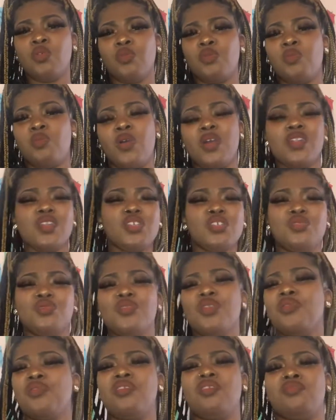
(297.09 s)
What is you
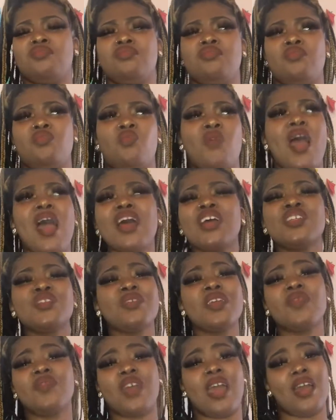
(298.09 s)
doing? Why are you
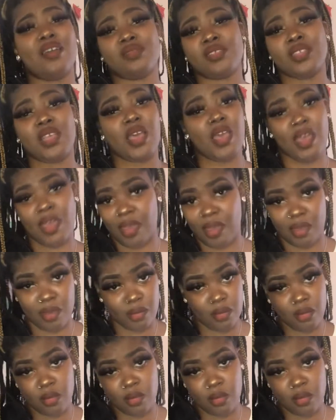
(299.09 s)
even outside?